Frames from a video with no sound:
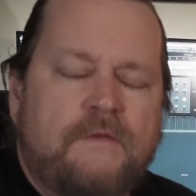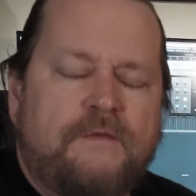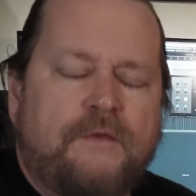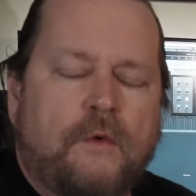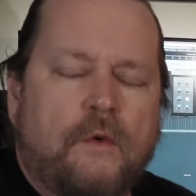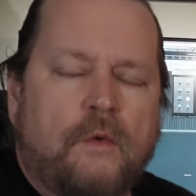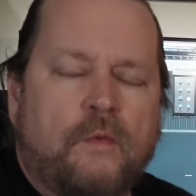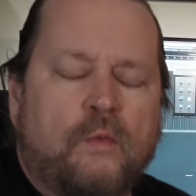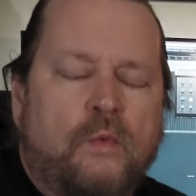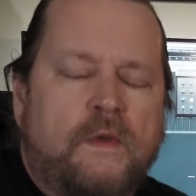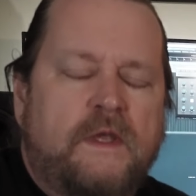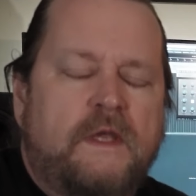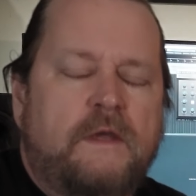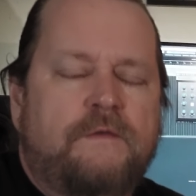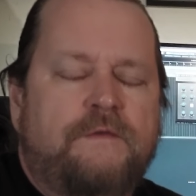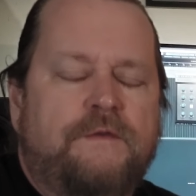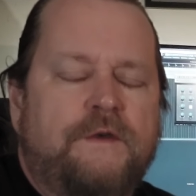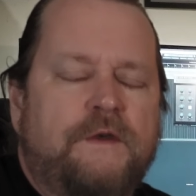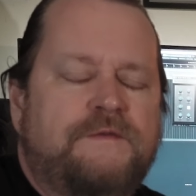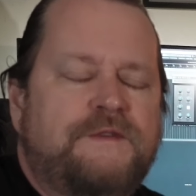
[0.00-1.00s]
for week
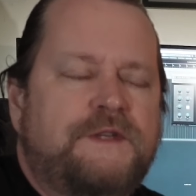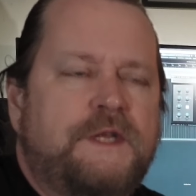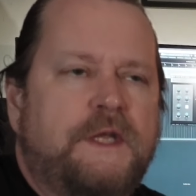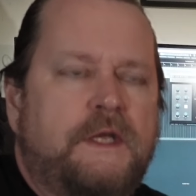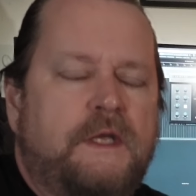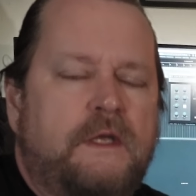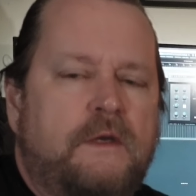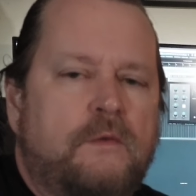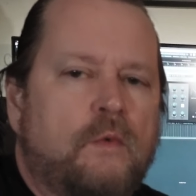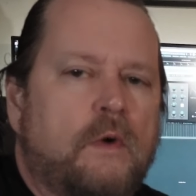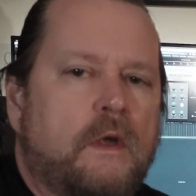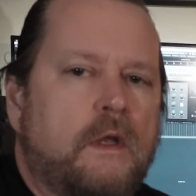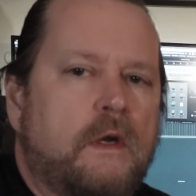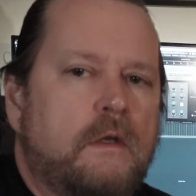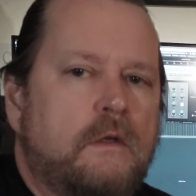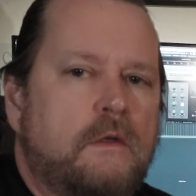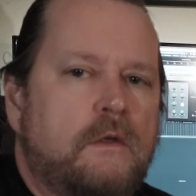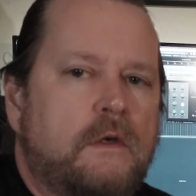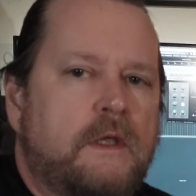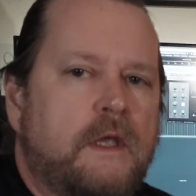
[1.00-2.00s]
15, we're going to
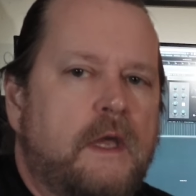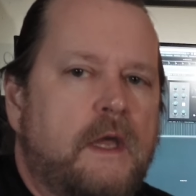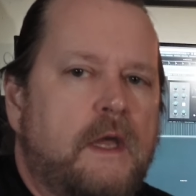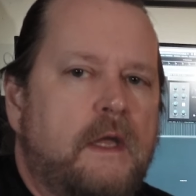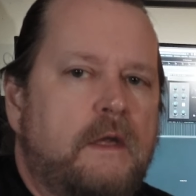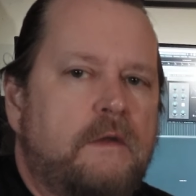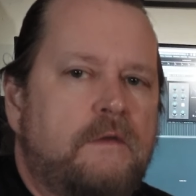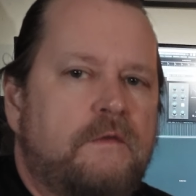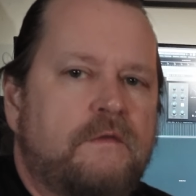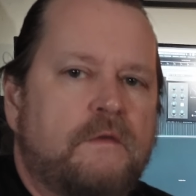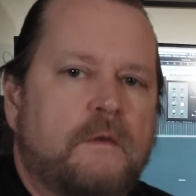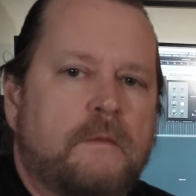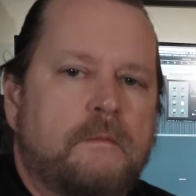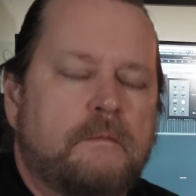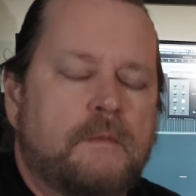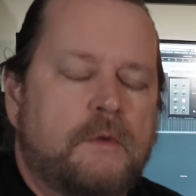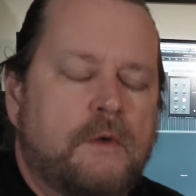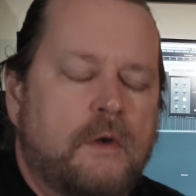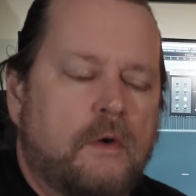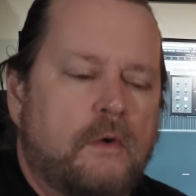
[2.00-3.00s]
look at
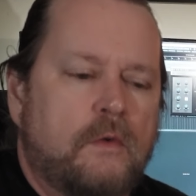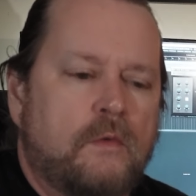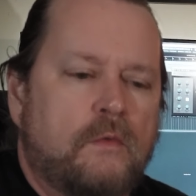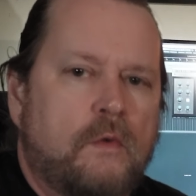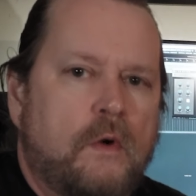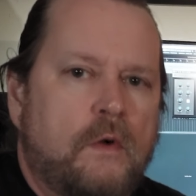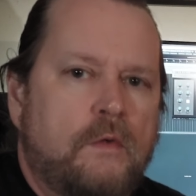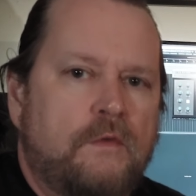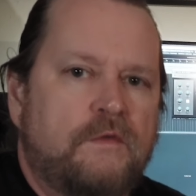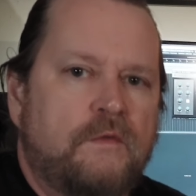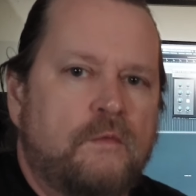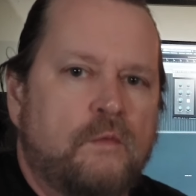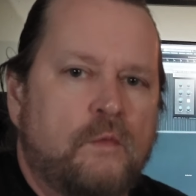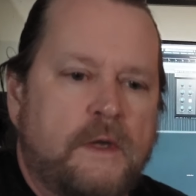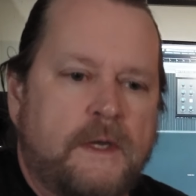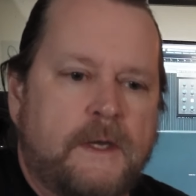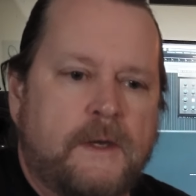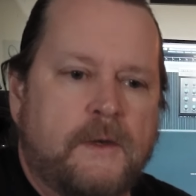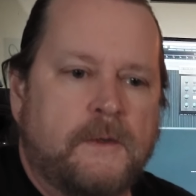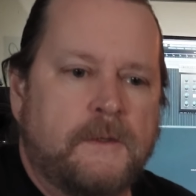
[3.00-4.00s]
some Kurt
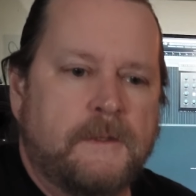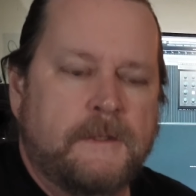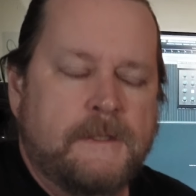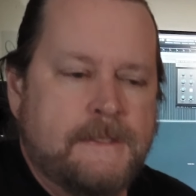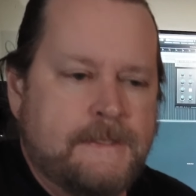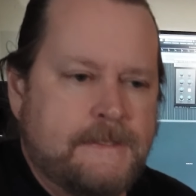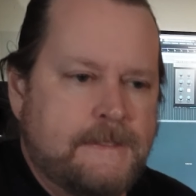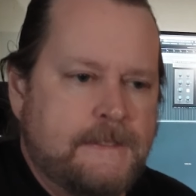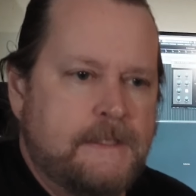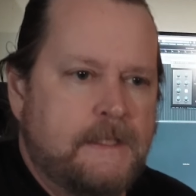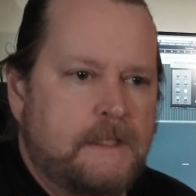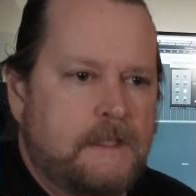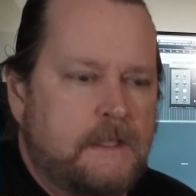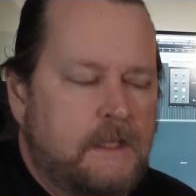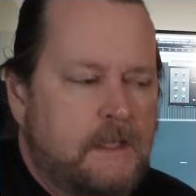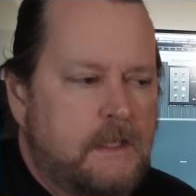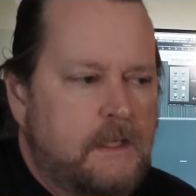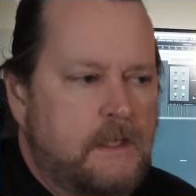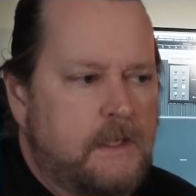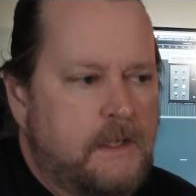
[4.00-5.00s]
Rosenwinkel
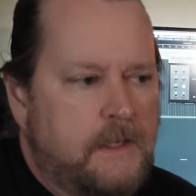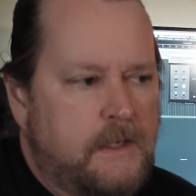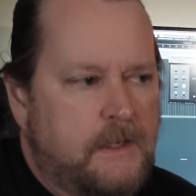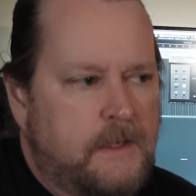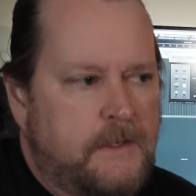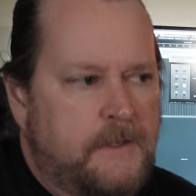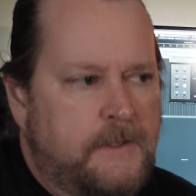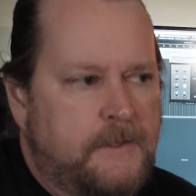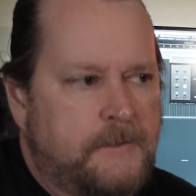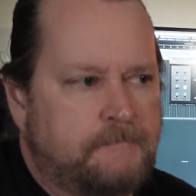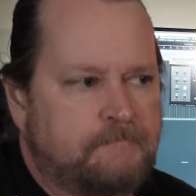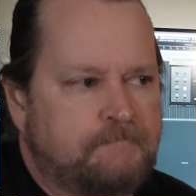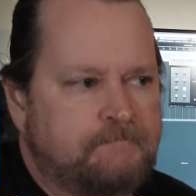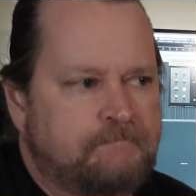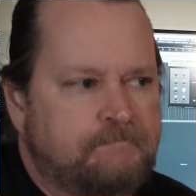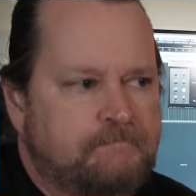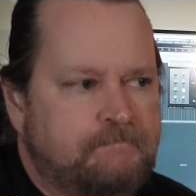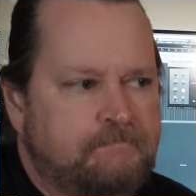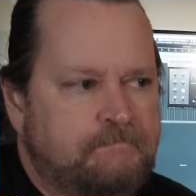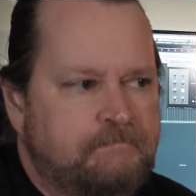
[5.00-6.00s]
um,
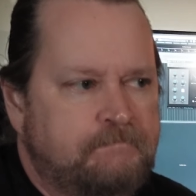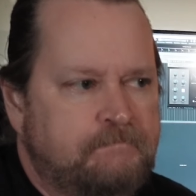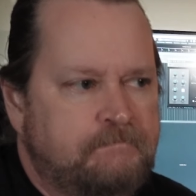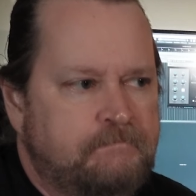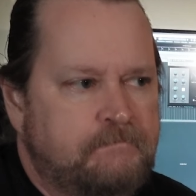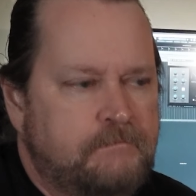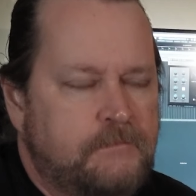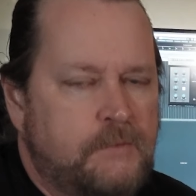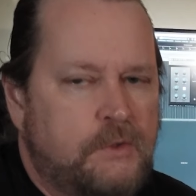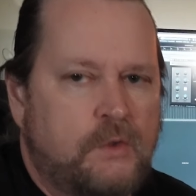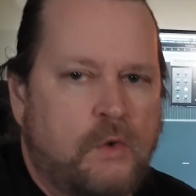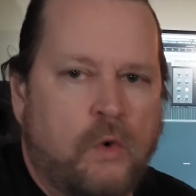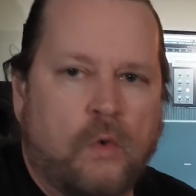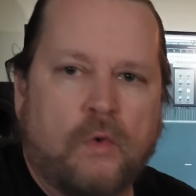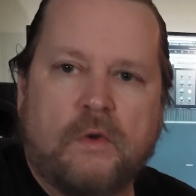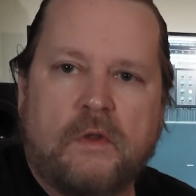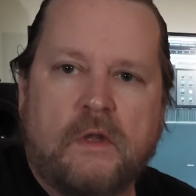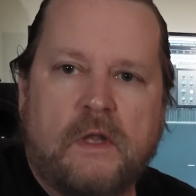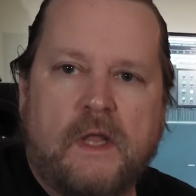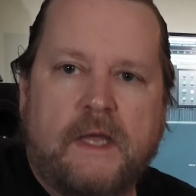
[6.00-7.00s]

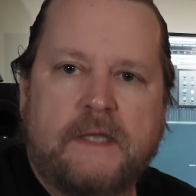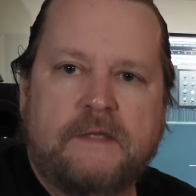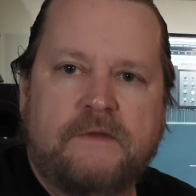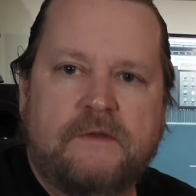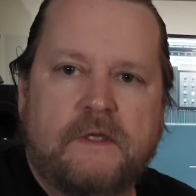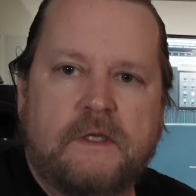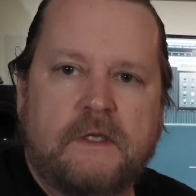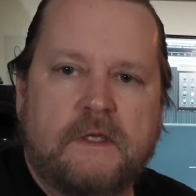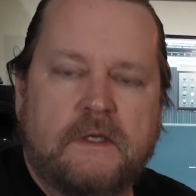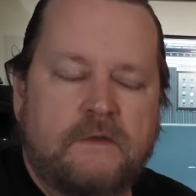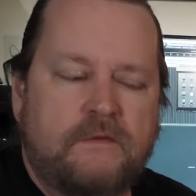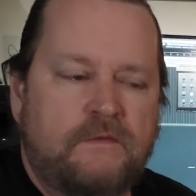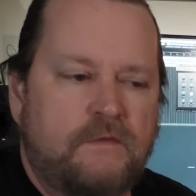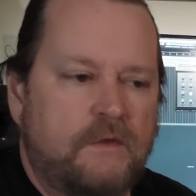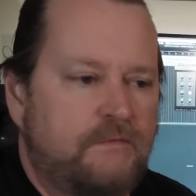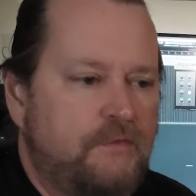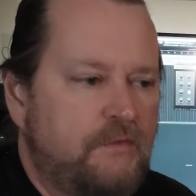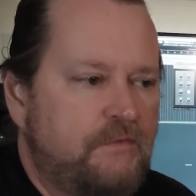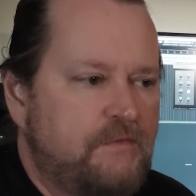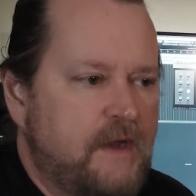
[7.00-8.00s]
chordal ideas.
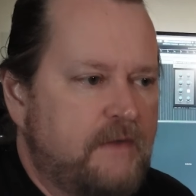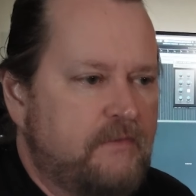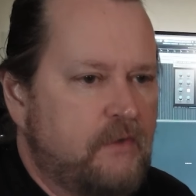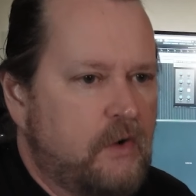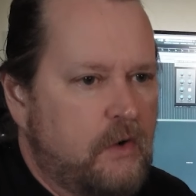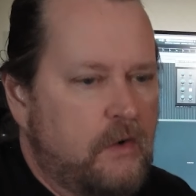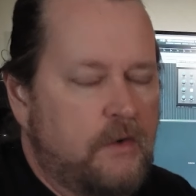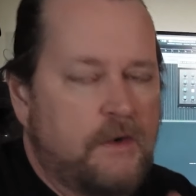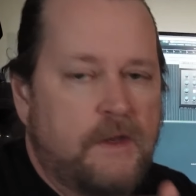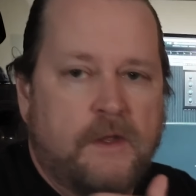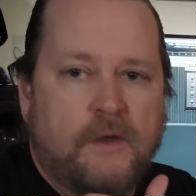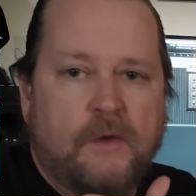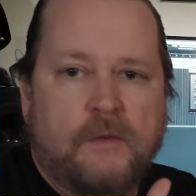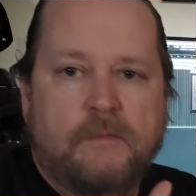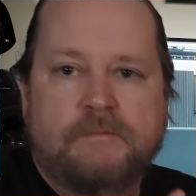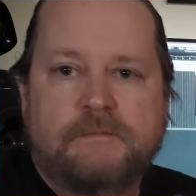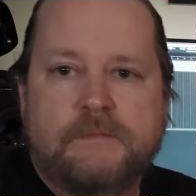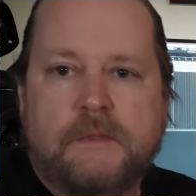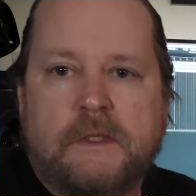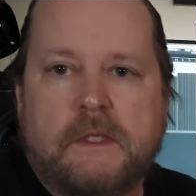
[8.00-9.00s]
If you've never heard
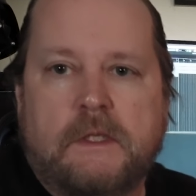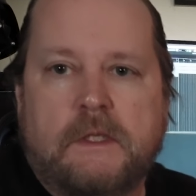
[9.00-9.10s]
him,